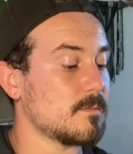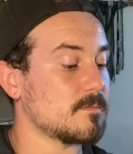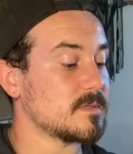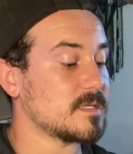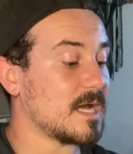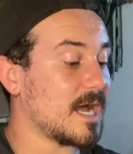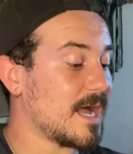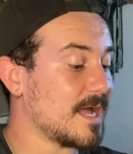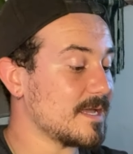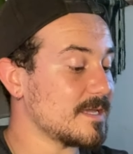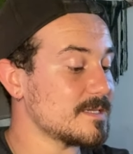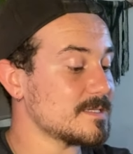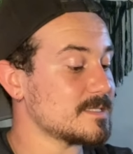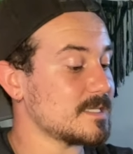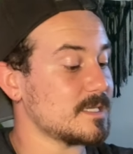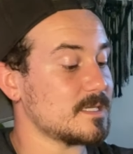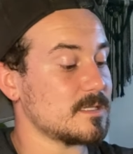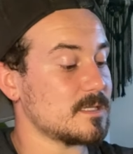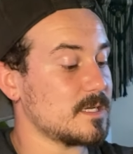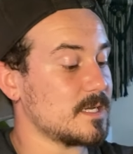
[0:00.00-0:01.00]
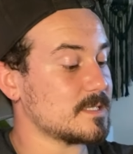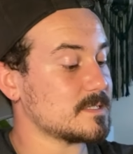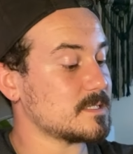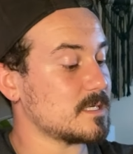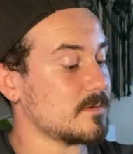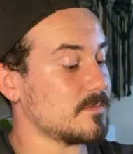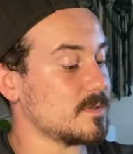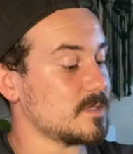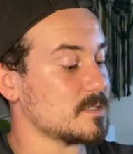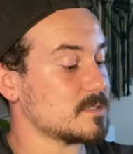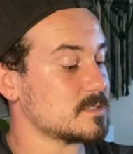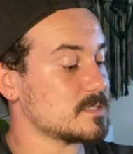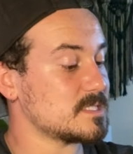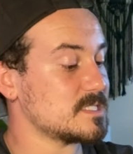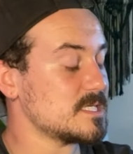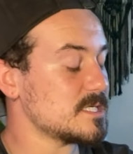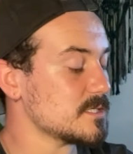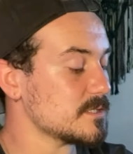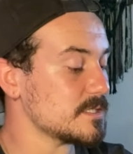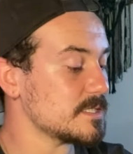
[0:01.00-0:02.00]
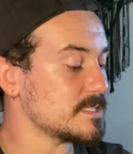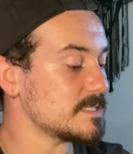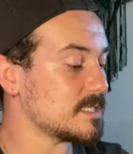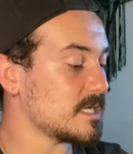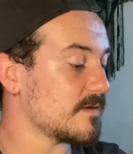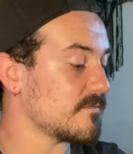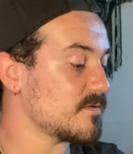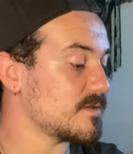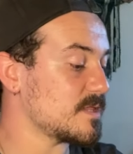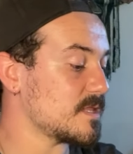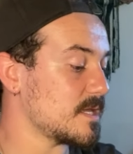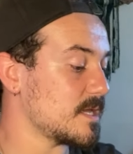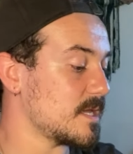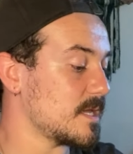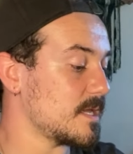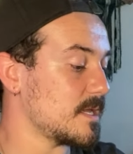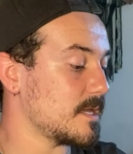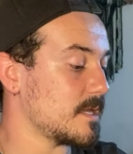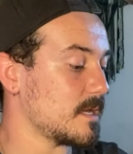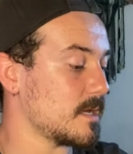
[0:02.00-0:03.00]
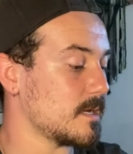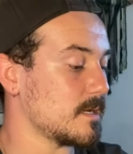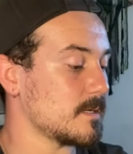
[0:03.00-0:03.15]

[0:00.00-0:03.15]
guys like in the next coming series and everything.